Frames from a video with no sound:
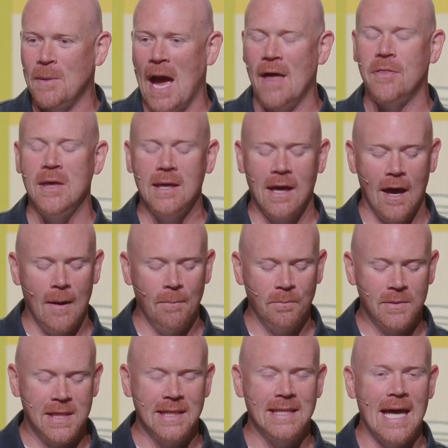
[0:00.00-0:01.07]
I think
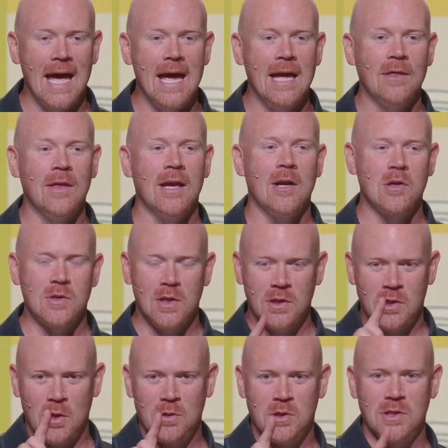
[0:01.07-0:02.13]
um, today, here's the
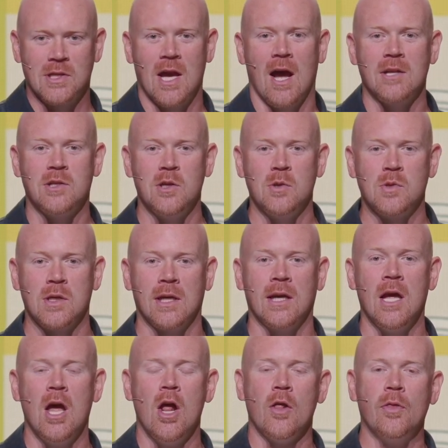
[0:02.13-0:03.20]
churches God's using
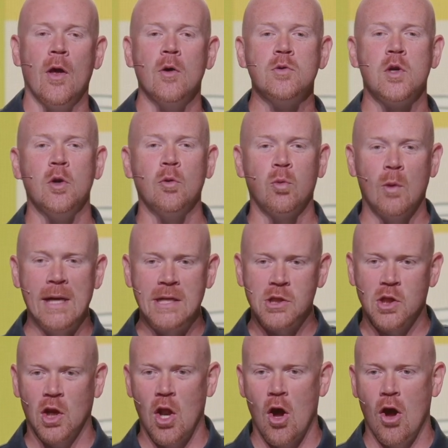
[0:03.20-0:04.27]
those who
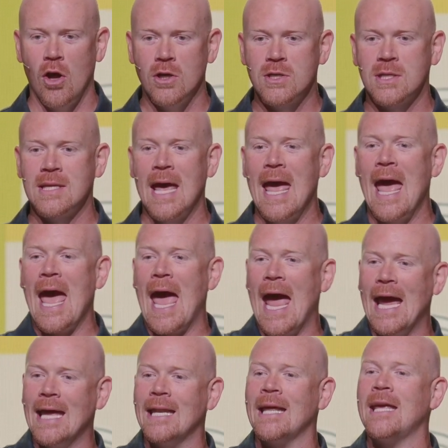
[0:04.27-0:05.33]
reach the lost
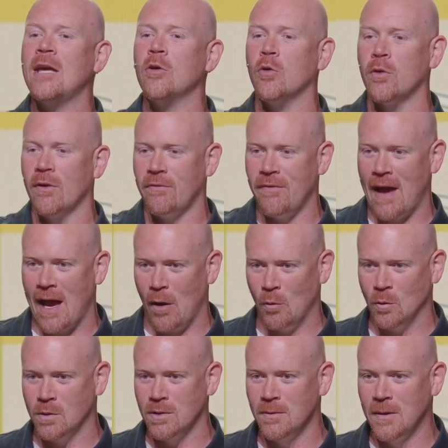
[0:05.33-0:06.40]
and heal the
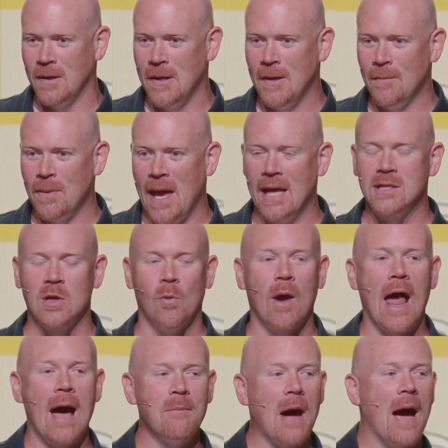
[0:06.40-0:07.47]
found. And so,
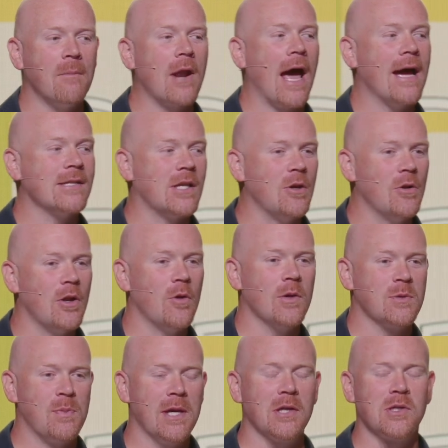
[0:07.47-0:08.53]
what I'm, I'm going to ask you to do
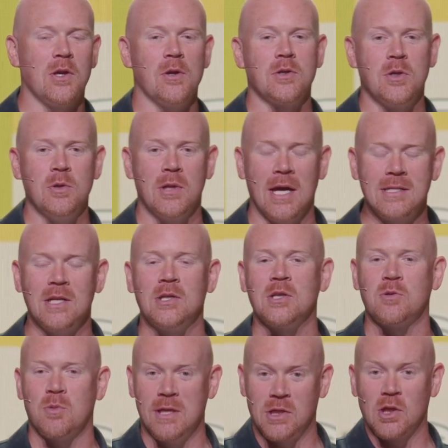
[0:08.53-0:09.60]
is be a church who doesn't
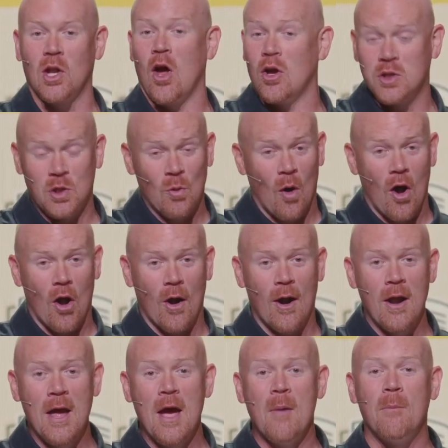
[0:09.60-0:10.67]
just reach the lost, you
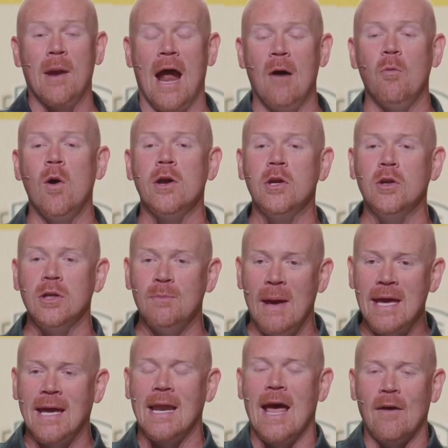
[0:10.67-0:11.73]
are, but I want you to
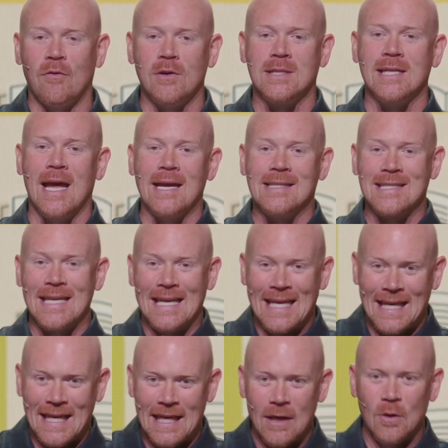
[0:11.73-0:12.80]
make an effort today to
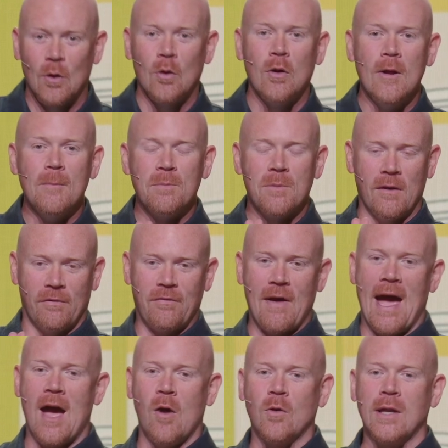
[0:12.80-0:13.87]
heal the
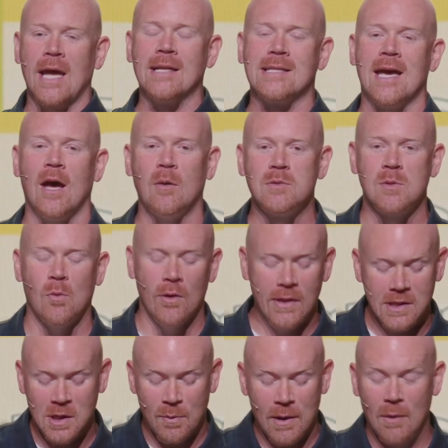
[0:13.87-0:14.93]
found and to help someone.
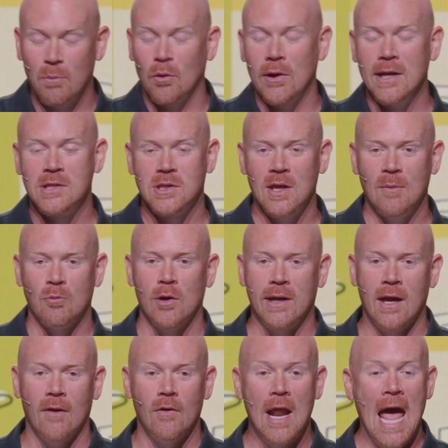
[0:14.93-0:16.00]
This could be a bridge to them
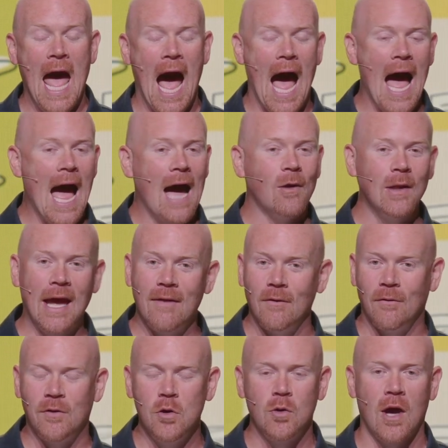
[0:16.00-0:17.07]
recovering. I, I only have
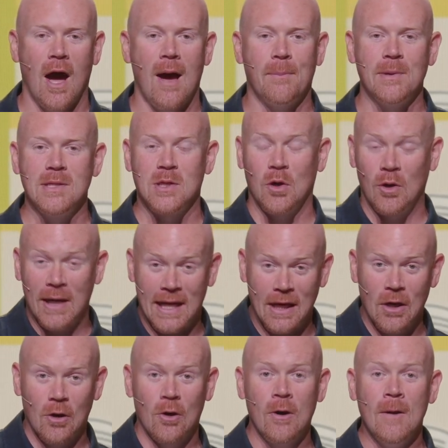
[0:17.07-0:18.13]
a few copies that are
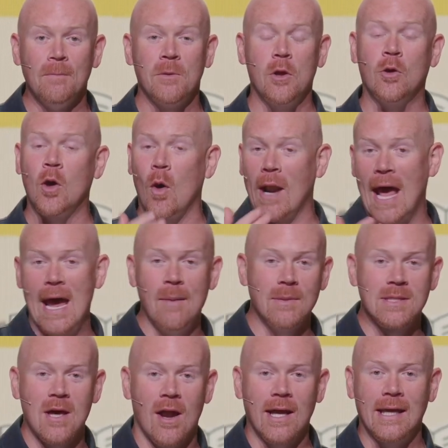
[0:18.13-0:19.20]
here. You can go on
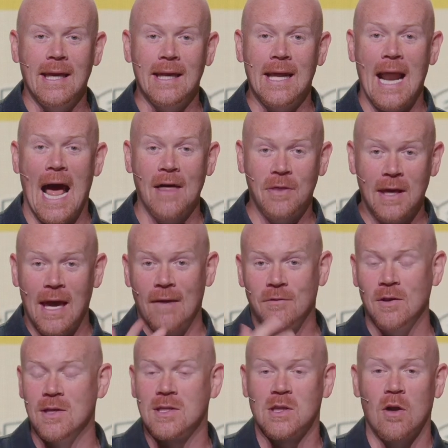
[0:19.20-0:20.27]
Amazon and get it. I think
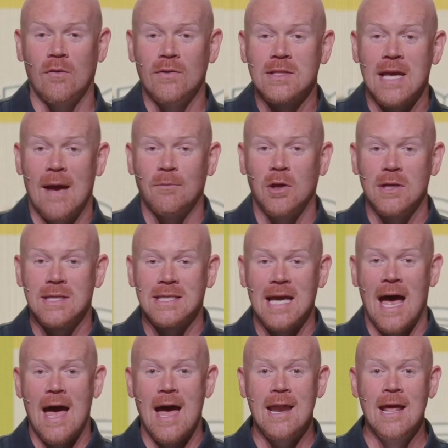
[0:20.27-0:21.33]
after this service, I'm going to
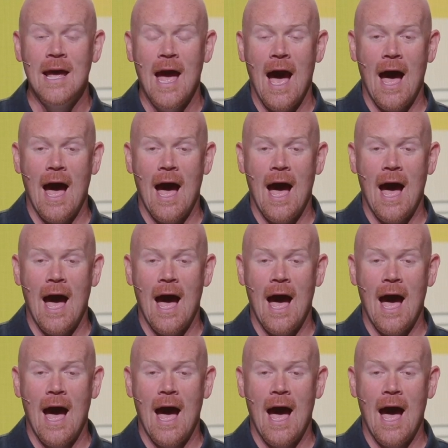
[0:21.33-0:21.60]
sign.